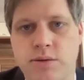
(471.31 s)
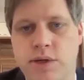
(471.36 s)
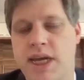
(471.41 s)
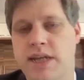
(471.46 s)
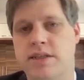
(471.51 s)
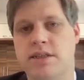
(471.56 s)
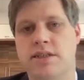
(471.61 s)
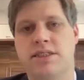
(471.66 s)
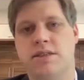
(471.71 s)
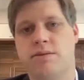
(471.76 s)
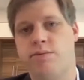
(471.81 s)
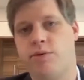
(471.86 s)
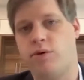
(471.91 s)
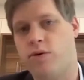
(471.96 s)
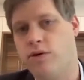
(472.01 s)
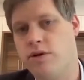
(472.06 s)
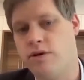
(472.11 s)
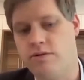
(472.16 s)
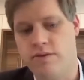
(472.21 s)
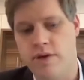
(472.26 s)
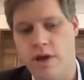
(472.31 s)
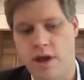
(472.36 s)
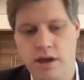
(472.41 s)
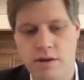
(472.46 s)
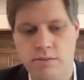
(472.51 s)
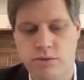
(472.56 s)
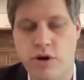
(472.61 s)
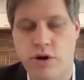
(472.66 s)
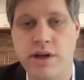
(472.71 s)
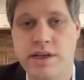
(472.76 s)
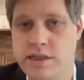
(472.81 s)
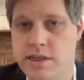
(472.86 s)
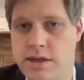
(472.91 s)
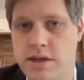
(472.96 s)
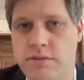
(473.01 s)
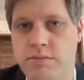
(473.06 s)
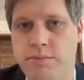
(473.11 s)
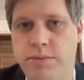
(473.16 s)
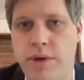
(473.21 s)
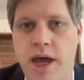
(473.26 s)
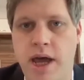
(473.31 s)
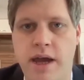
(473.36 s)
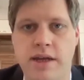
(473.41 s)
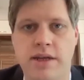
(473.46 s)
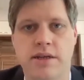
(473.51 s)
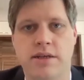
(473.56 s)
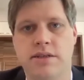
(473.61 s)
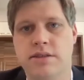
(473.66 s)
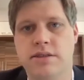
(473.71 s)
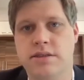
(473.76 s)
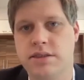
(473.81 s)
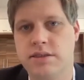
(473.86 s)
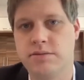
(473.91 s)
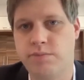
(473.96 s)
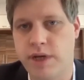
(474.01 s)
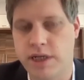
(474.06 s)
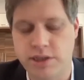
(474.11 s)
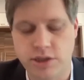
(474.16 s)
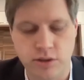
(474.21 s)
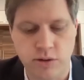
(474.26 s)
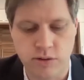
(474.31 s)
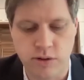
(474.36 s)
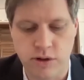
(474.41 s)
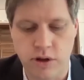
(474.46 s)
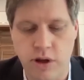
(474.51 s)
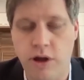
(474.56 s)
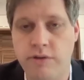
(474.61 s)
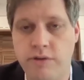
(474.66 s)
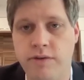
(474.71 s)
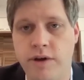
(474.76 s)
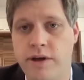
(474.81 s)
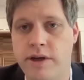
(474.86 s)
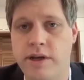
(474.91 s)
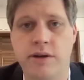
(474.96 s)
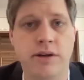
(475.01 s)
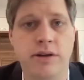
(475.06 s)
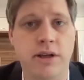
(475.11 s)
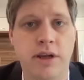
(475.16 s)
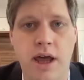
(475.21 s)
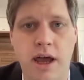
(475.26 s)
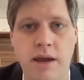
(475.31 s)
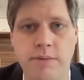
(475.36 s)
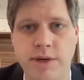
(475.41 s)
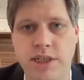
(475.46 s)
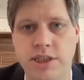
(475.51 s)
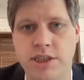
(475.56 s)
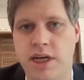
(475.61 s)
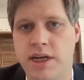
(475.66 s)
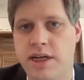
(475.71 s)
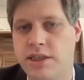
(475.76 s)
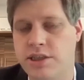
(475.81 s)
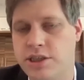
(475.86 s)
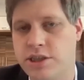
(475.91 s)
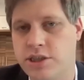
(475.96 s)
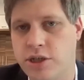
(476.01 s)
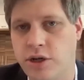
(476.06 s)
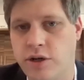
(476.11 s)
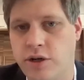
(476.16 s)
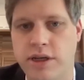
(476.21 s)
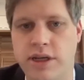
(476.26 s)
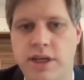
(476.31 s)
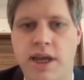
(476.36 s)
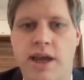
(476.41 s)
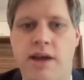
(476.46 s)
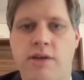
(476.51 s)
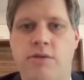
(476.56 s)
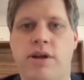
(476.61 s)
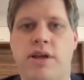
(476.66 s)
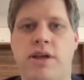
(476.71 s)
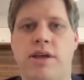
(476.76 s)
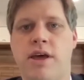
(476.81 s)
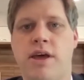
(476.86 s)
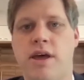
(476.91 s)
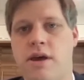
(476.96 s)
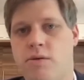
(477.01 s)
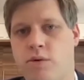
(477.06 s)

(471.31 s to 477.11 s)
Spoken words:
we had the support of President Biden's special envoy on climate change, John Kerry.